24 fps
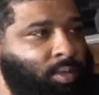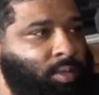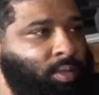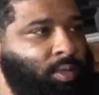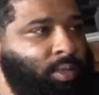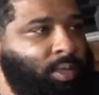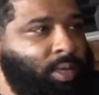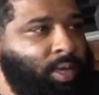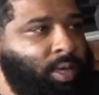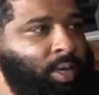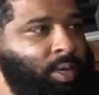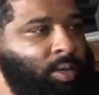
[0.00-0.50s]

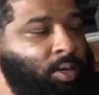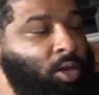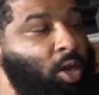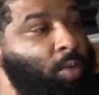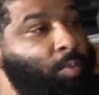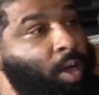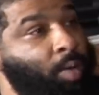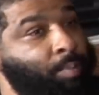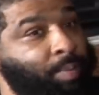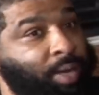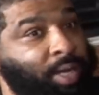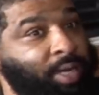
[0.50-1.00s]
Yeah, no,
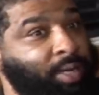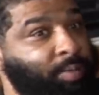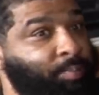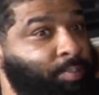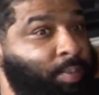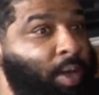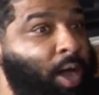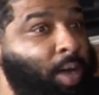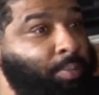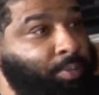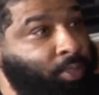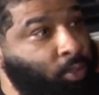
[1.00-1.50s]
but I
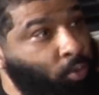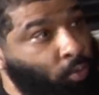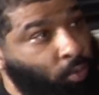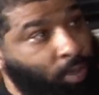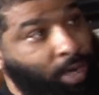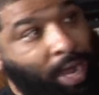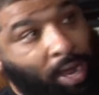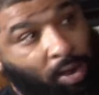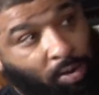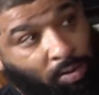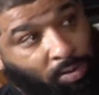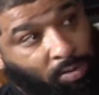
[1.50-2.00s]
mean, up till
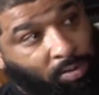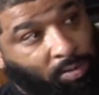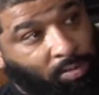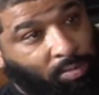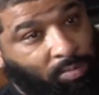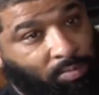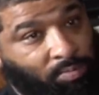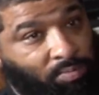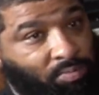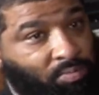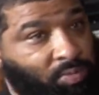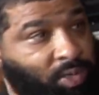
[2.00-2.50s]
now,
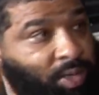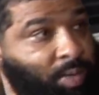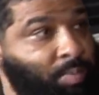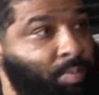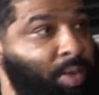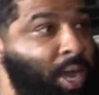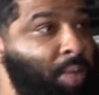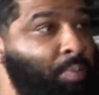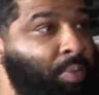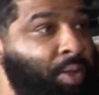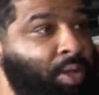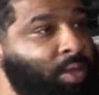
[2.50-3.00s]
in
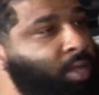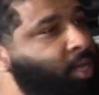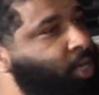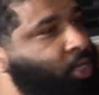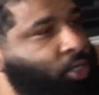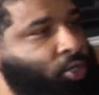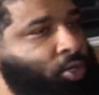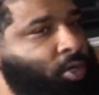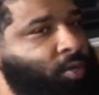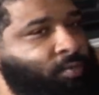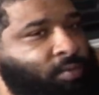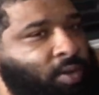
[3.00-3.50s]
my opinion, he
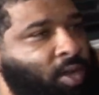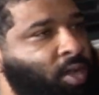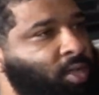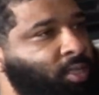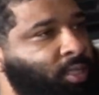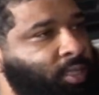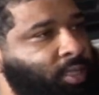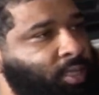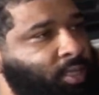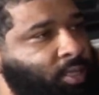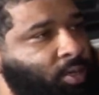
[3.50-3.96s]
shouldn't have lasted this